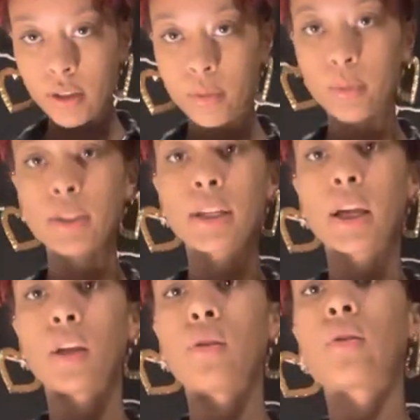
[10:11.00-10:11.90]
once
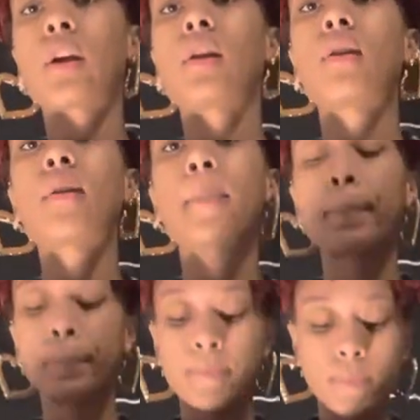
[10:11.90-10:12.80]
again, you can
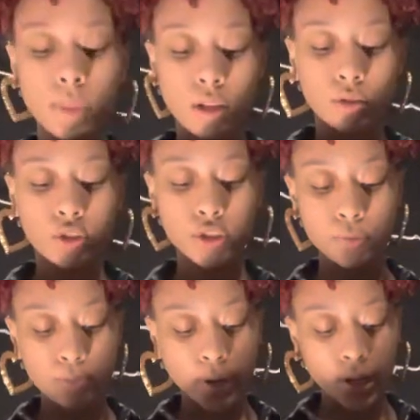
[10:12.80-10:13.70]

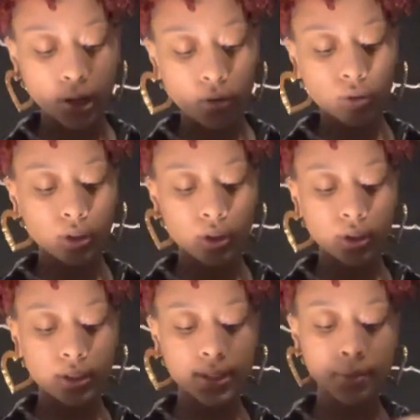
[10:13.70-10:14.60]
just button or
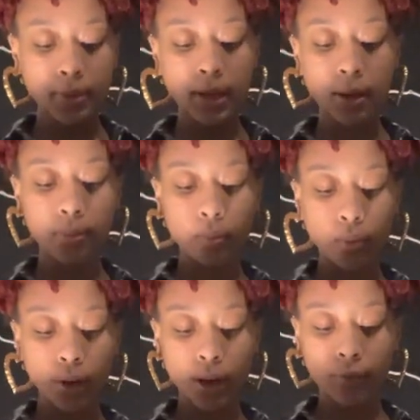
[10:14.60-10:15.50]
zip it up
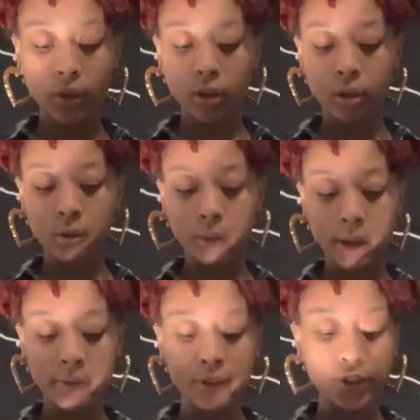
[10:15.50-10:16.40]
whatever
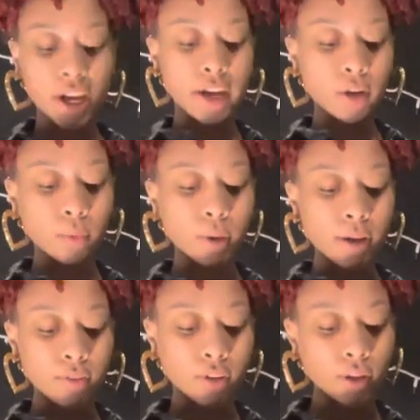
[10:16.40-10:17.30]
whatever jack or
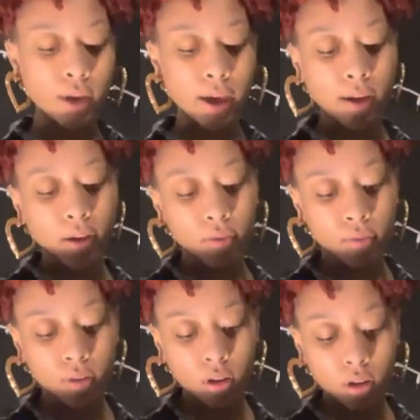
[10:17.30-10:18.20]
whatever you have
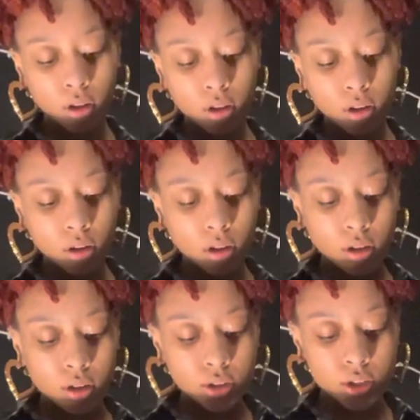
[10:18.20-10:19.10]

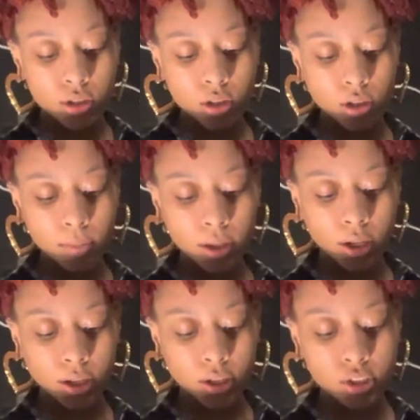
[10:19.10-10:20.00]
just a little
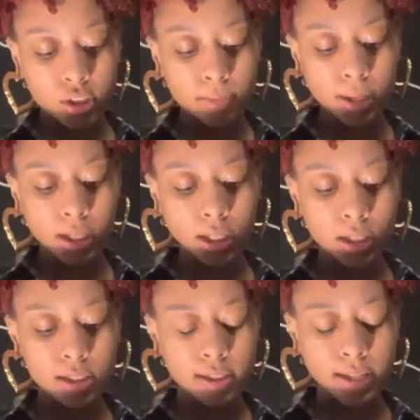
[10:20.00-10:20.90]
bit and just make it a
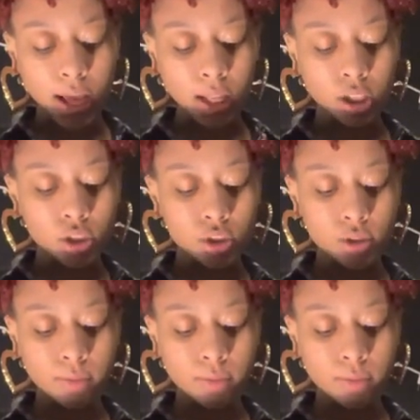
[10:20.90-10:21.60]
little stylish